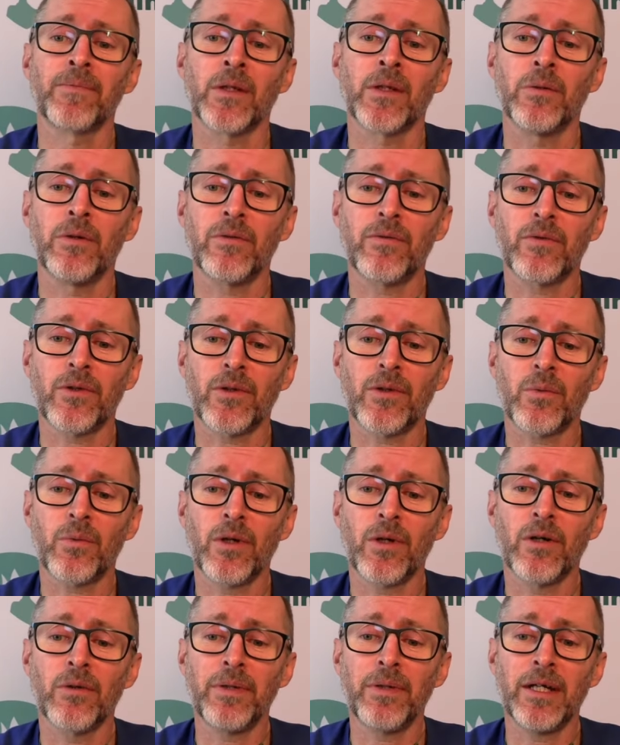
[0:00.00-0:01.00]
We've got the
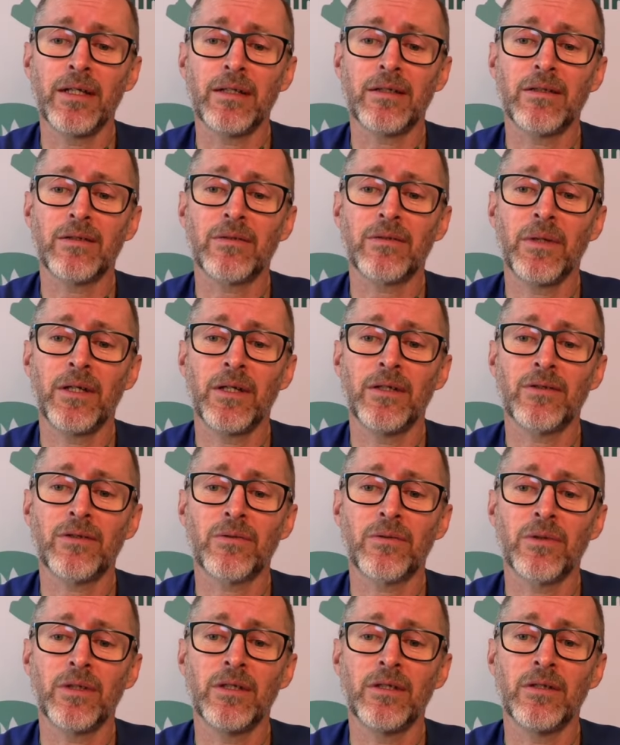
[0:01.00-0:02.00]
Well Pet
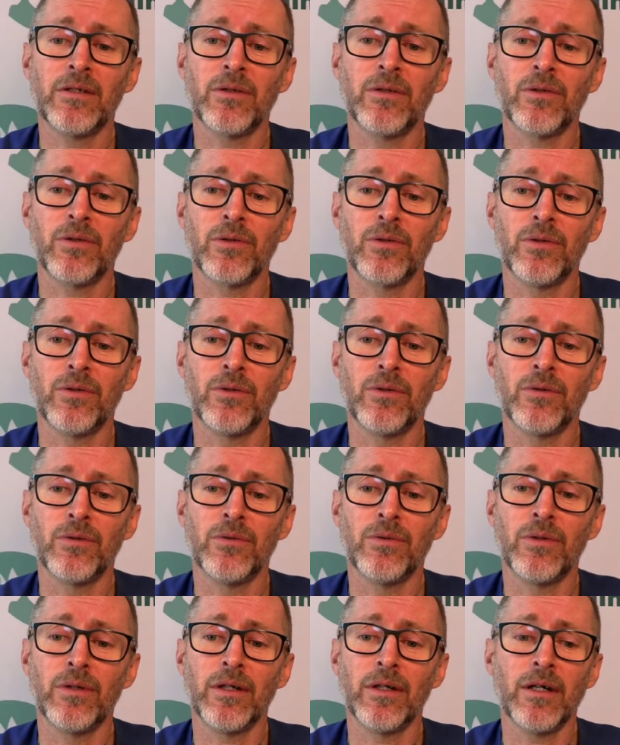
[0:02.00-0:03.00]
Dispensary,
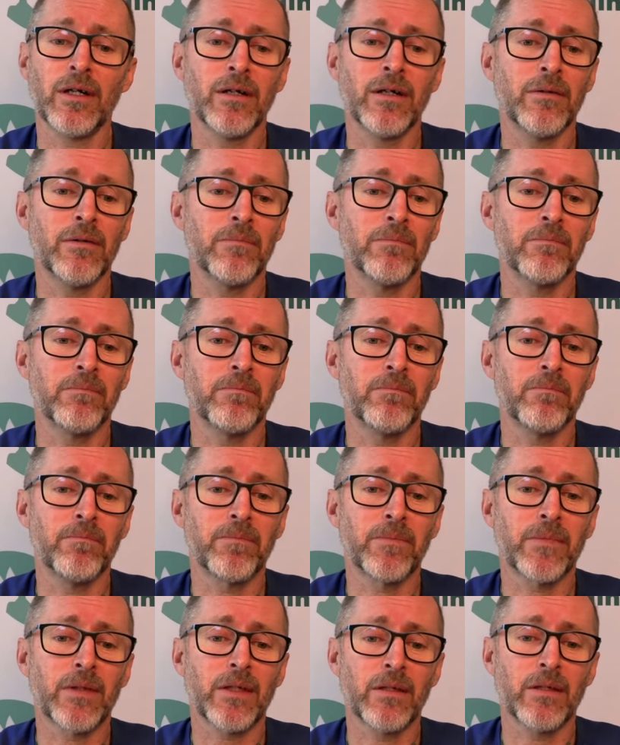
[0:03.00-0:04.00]
who
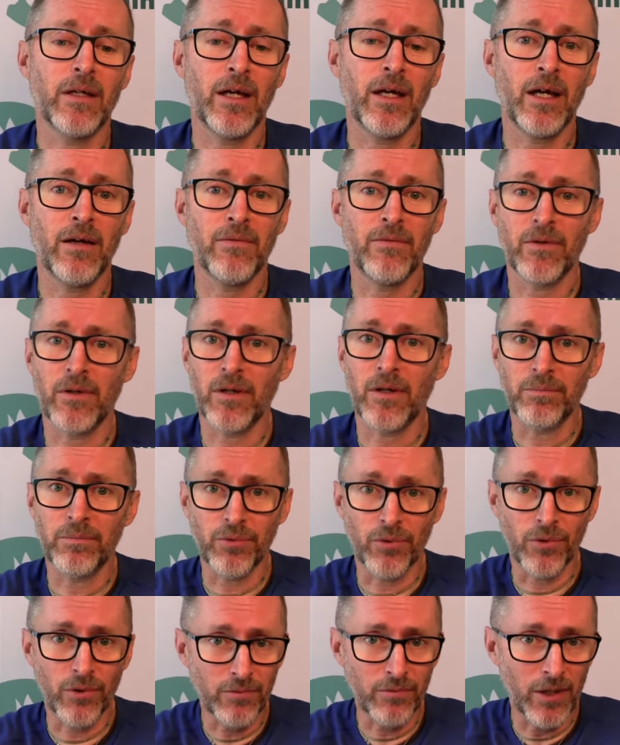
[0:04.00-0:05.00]
have a
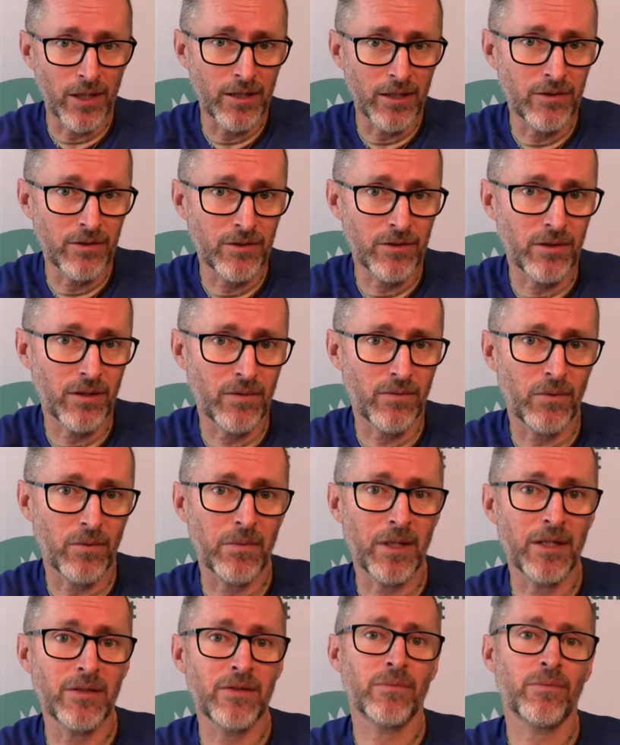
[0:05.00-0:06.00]
broad range of
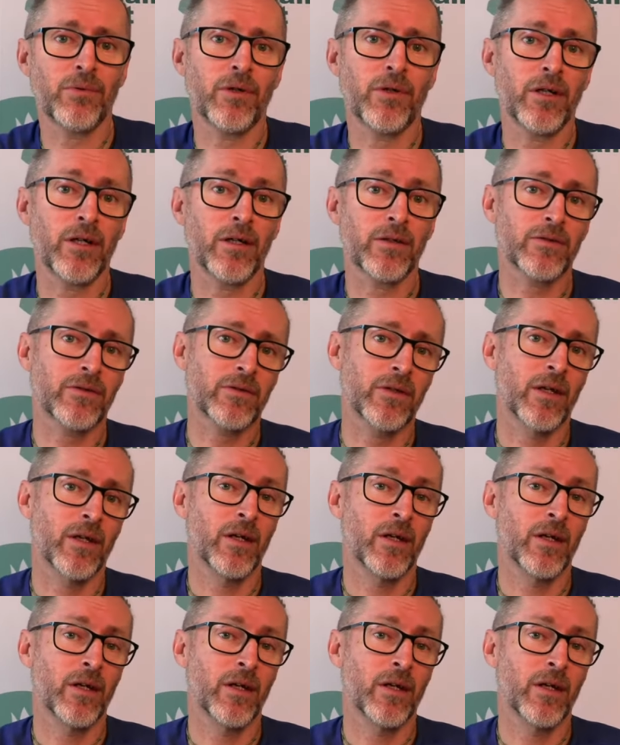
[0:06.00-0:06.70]
amazing products,